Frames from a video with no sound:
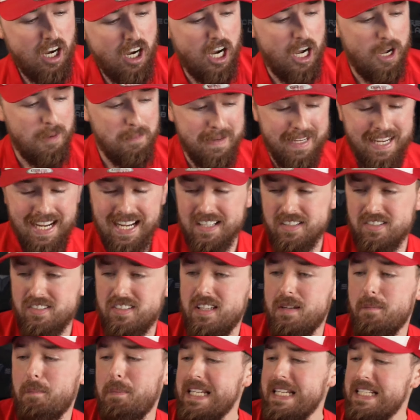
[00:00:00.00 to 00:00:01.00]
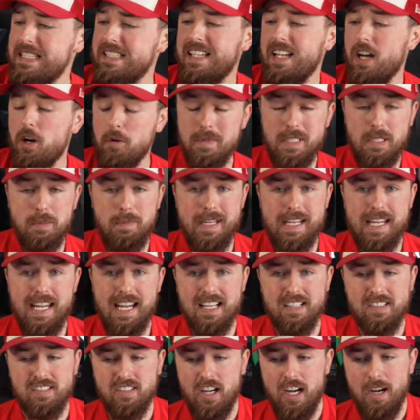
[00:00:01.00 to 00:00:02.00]
I'm gassed. Please allow me to be
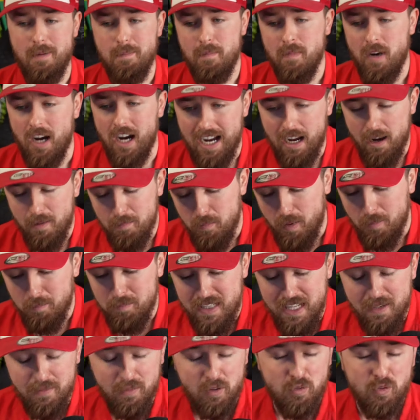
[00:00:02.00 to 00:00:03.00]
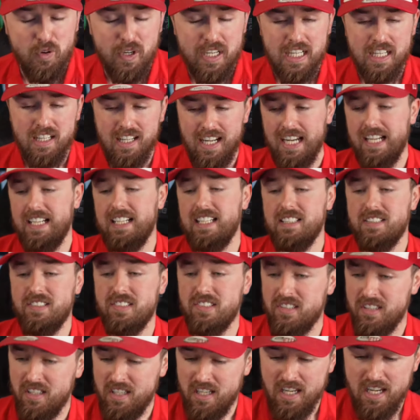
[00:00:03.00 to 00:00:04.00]
gassed. I'm I, am i am i am never really like
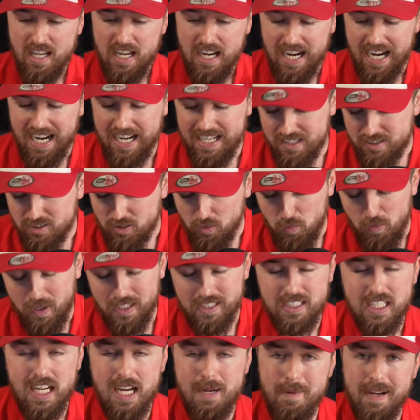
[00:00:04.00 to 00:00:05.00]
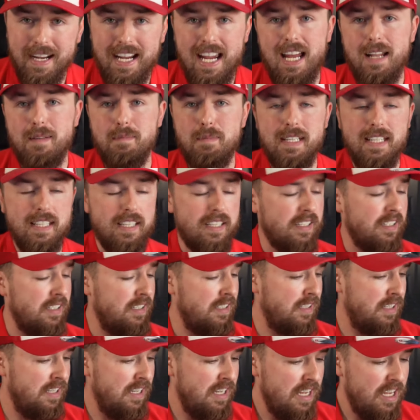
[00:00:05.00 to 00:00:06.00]
this, and it's the one time I can be.
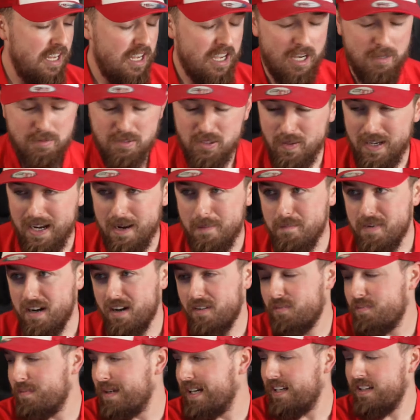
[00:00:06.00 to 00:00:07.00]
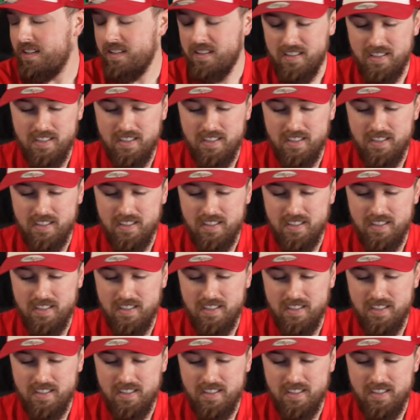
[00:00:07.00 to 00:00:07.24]
I'm still out of breath, man.